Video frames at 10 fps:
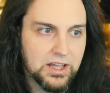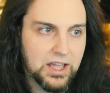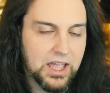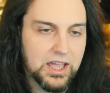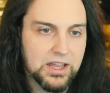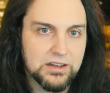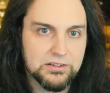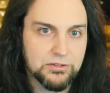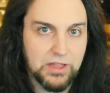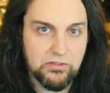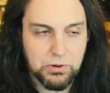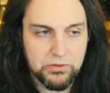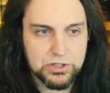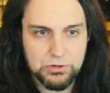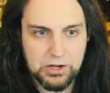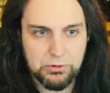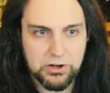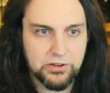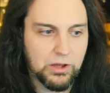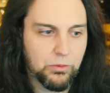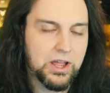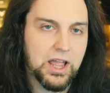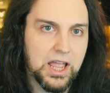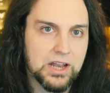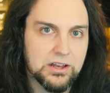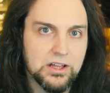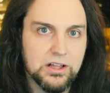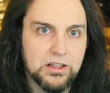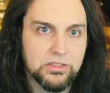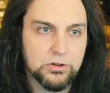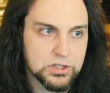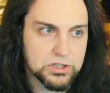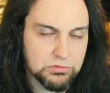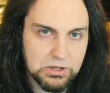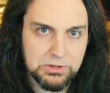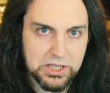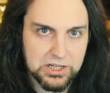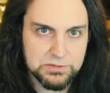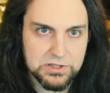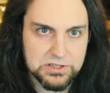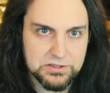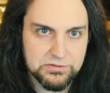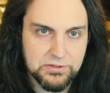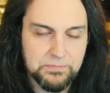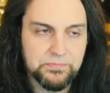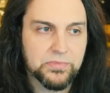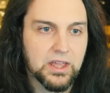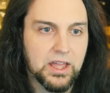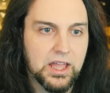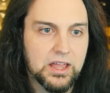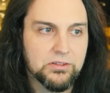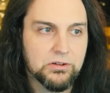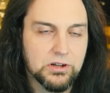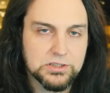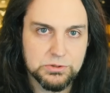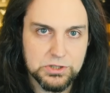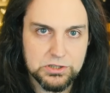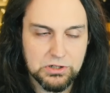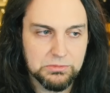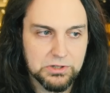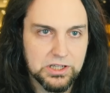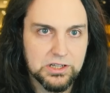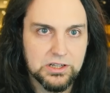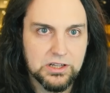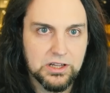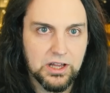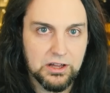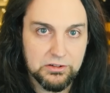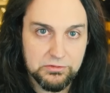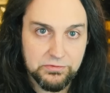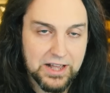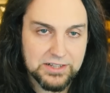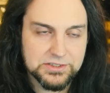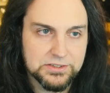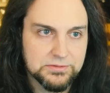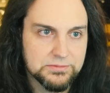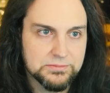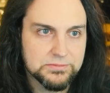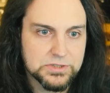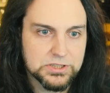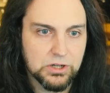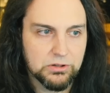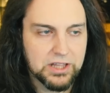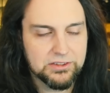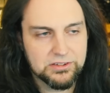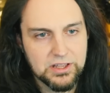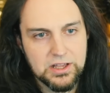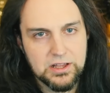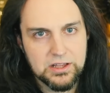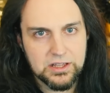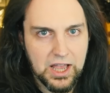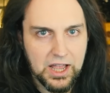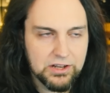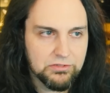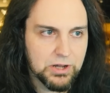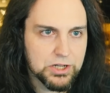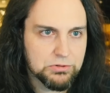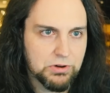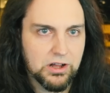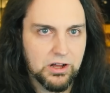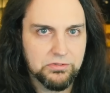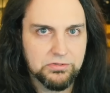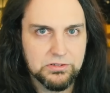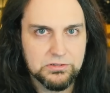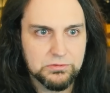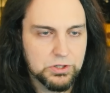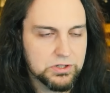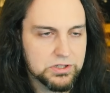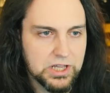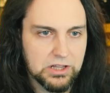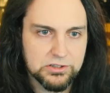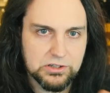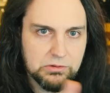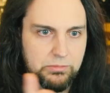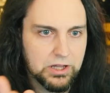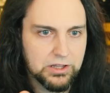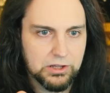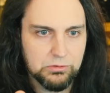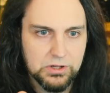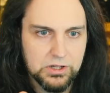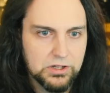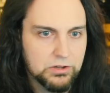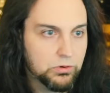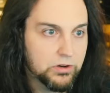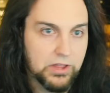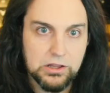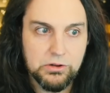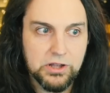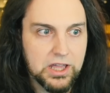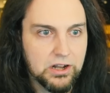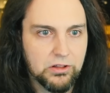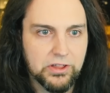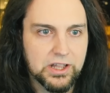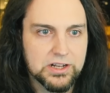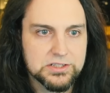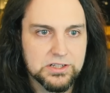And so they have a perfect track record in that way. And they're extremely inexpensive and they're also extremely uh, fast. So that's kind of my trade-off. You can yell and scream about like where are they located, all that kind of